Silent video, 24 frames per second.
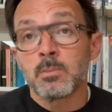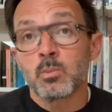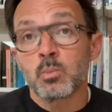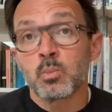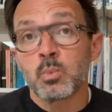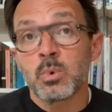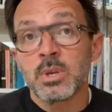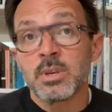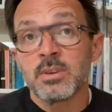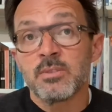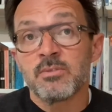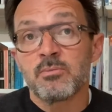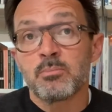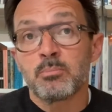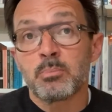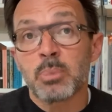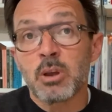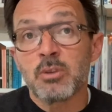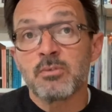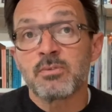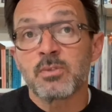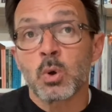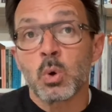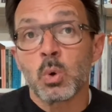with
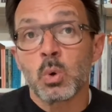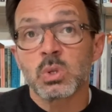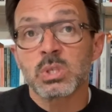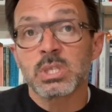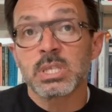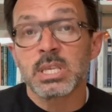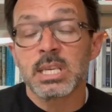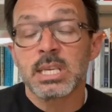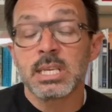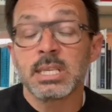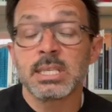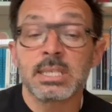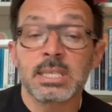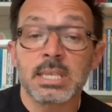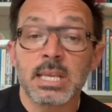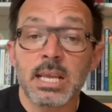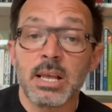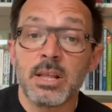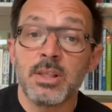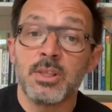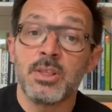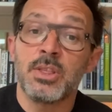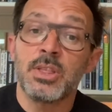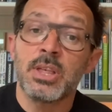both courses,
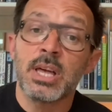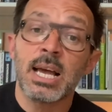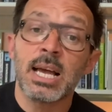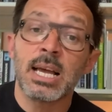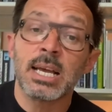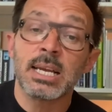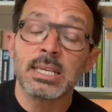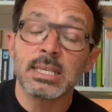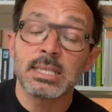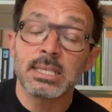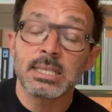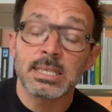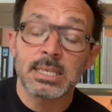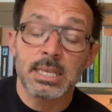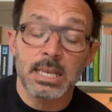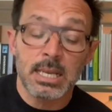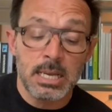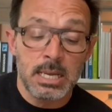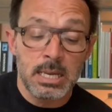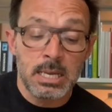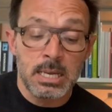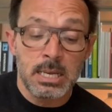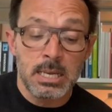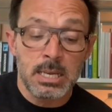that
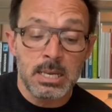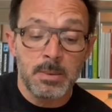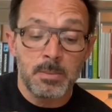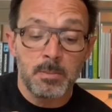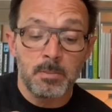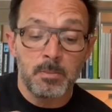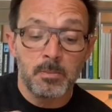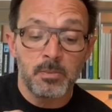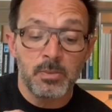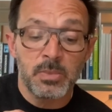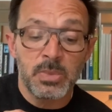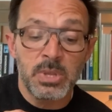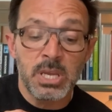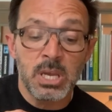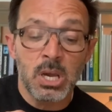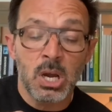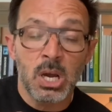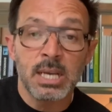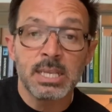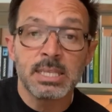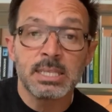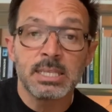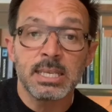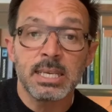the
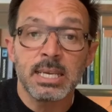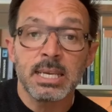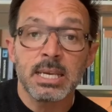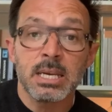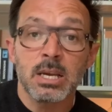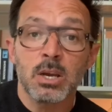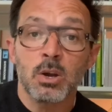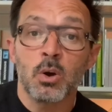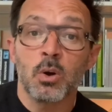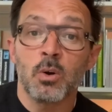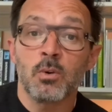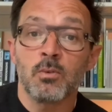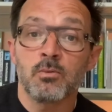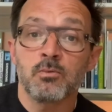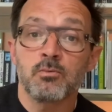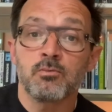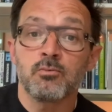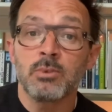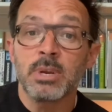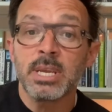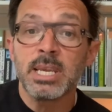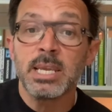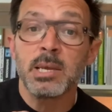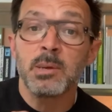idea of
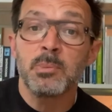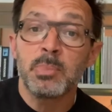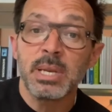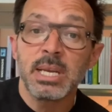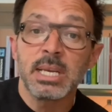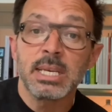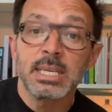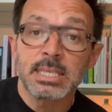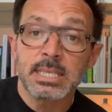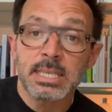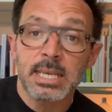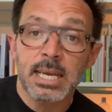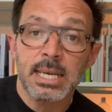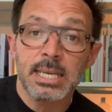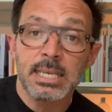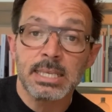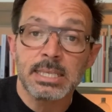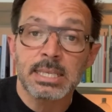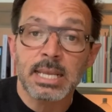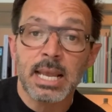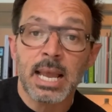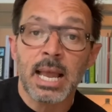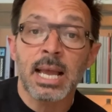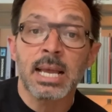
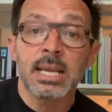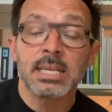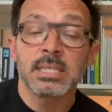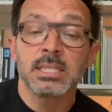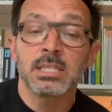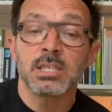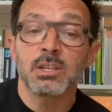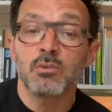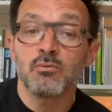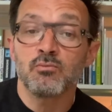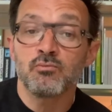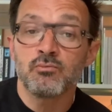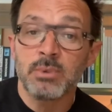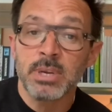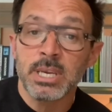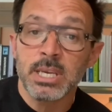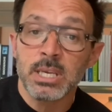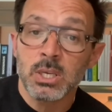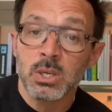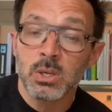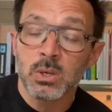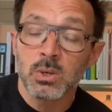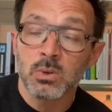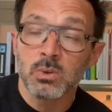rehabilitate and
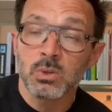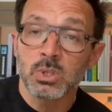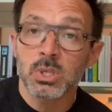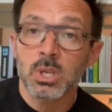reuse.